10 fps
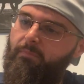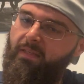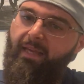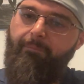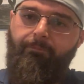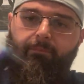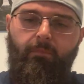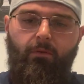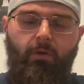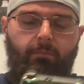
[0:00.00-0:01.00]
Yeah,
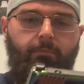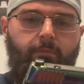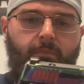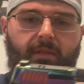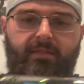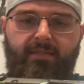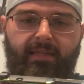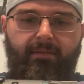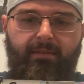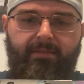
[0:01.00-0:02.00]
well, this is
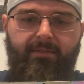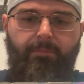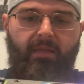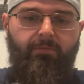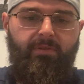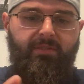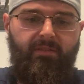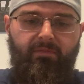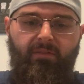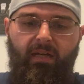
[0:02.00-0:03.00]
it. This is the
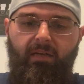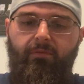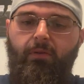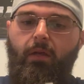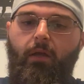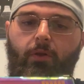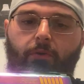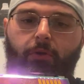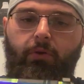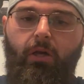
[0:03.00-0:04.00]
P365
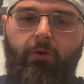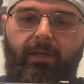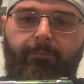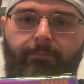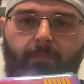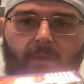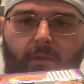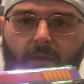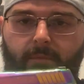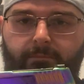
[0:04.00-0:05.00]
new coating.
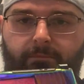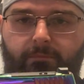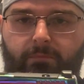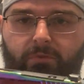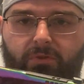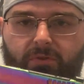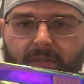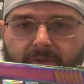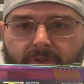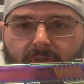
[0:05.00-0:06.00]
Just
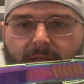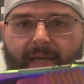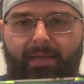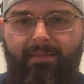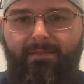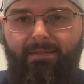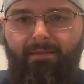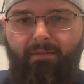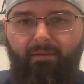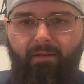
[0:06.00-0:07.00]
trying to show you guys.
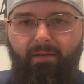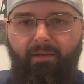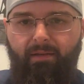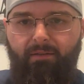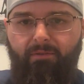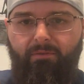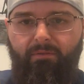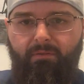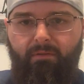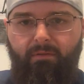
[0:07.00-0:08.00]
There you go.
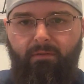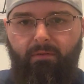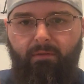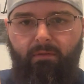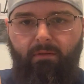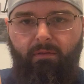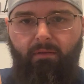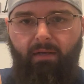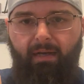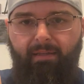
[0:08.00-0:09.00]

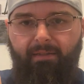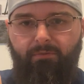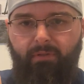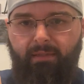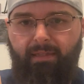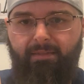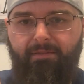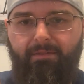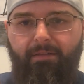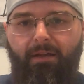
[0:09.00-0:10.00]
I think it's really nice.
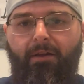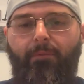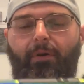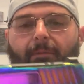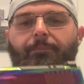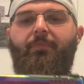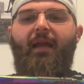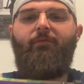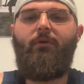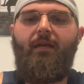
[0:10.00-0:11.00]
But
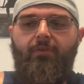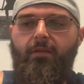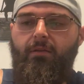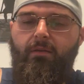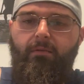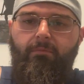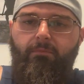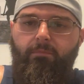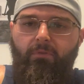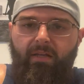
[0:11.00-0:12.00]
everyone have a
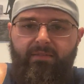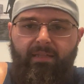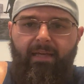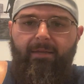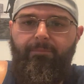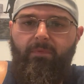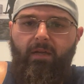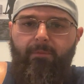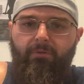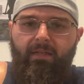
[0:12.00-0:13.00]
blessed day.
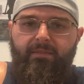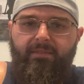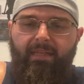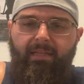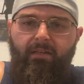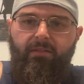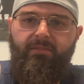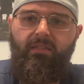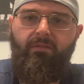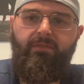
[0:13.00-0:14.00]
God bless. Take care of
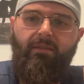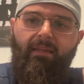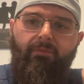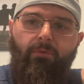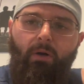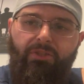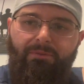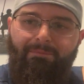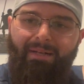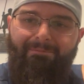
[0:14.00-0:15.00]
yourselves. Thank you for watching. Bye.